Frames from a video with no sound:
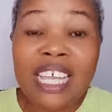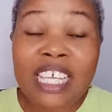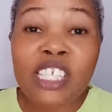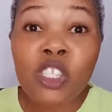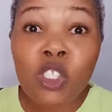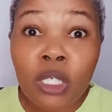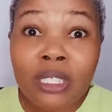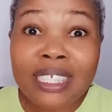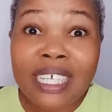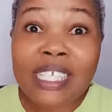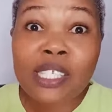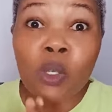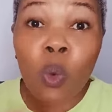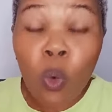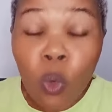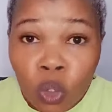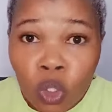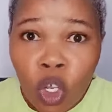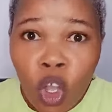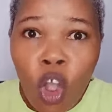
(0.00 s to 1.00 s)
is not his
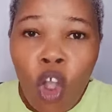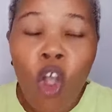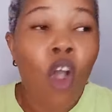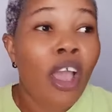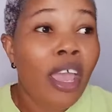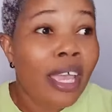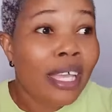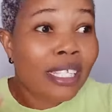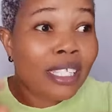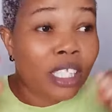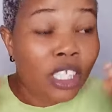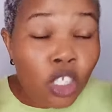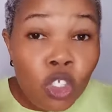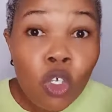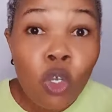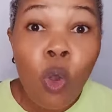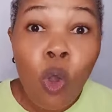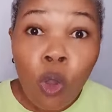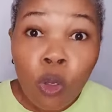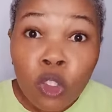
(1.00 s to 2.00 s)
own, or
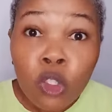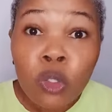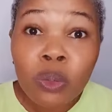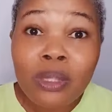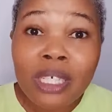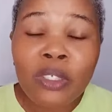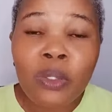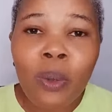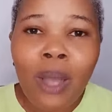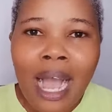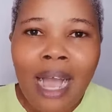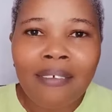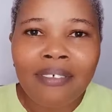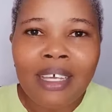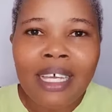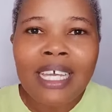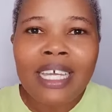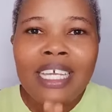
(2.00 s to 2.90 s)
the whole children you have